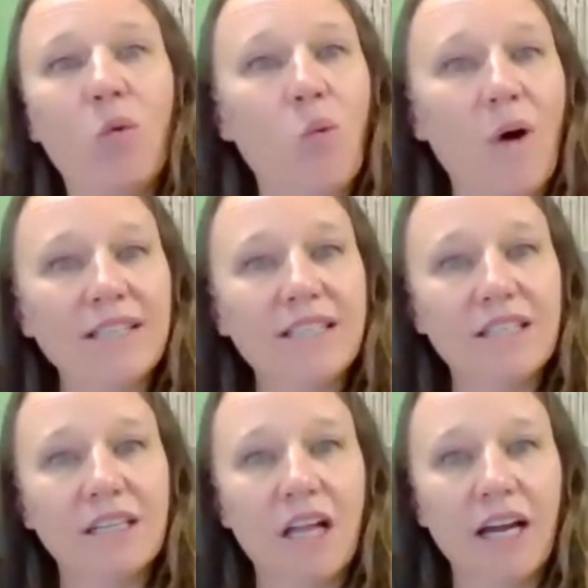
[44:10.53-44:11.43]
once
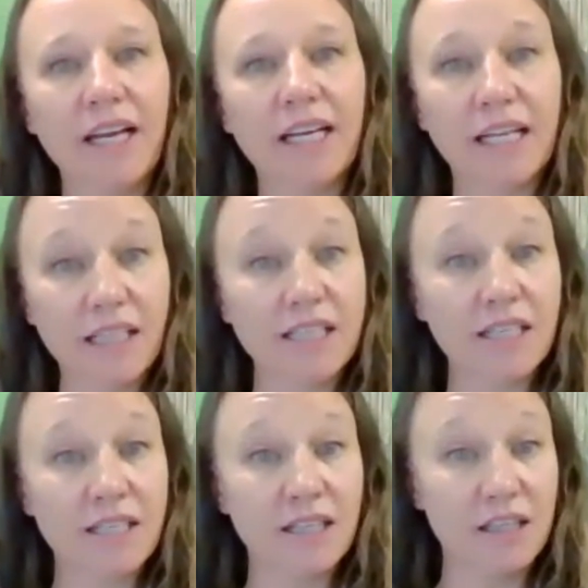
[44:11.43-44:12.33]
the client gets
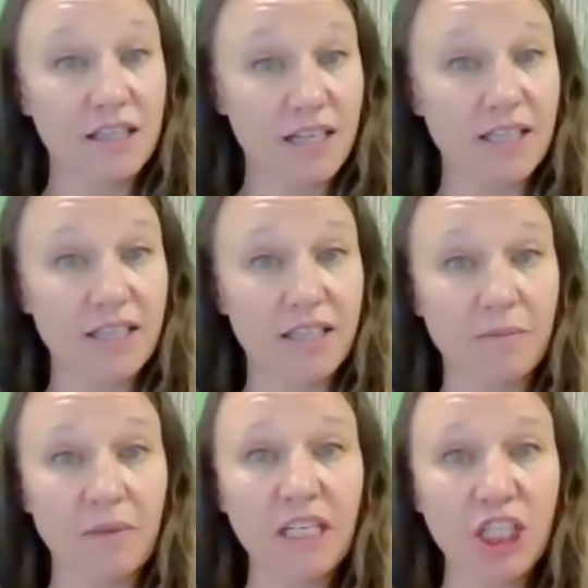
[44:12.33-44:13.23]
the census
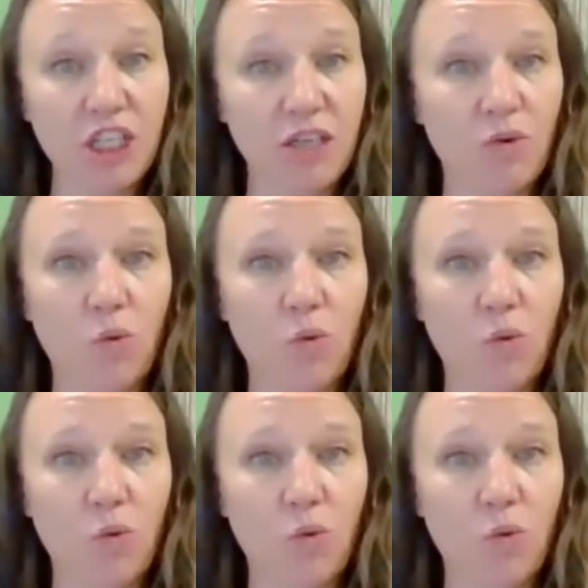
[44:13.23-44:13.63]
submitted to you,